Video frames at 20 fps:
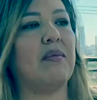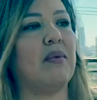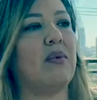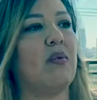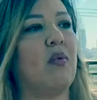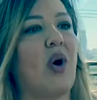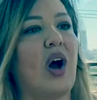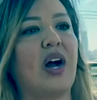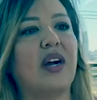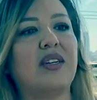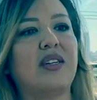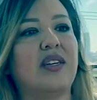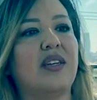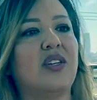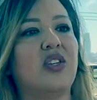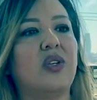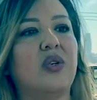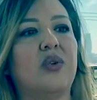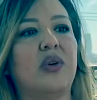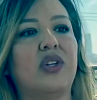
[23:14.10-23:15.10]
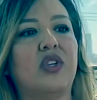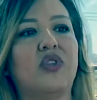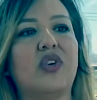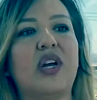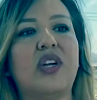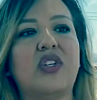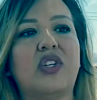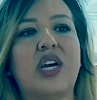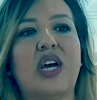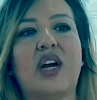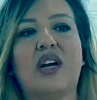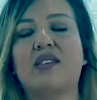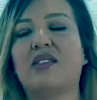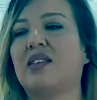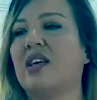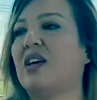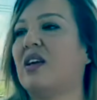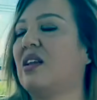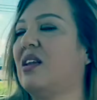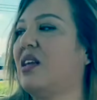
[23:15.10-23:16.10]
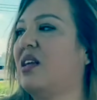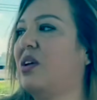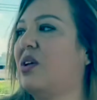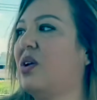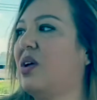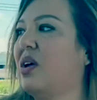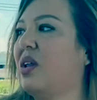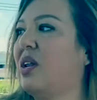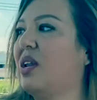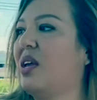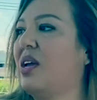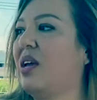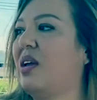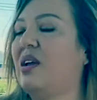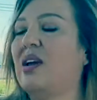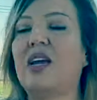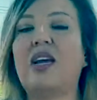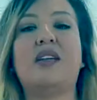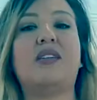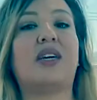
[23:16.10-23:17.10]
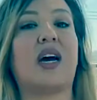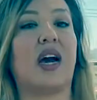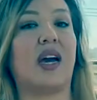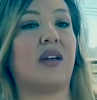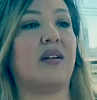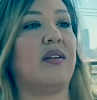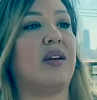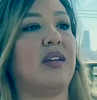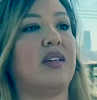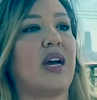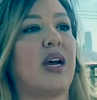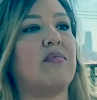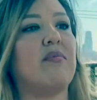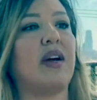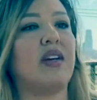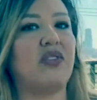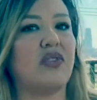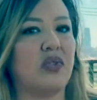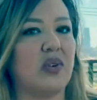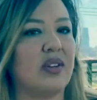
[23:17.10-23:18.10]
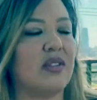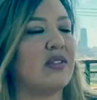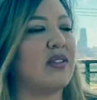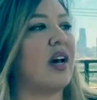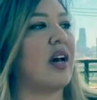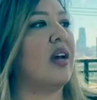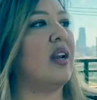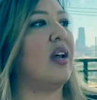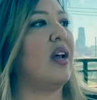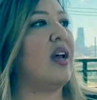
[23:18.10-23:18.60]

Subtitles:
walked into a train tracks, and he died. He died by suicide.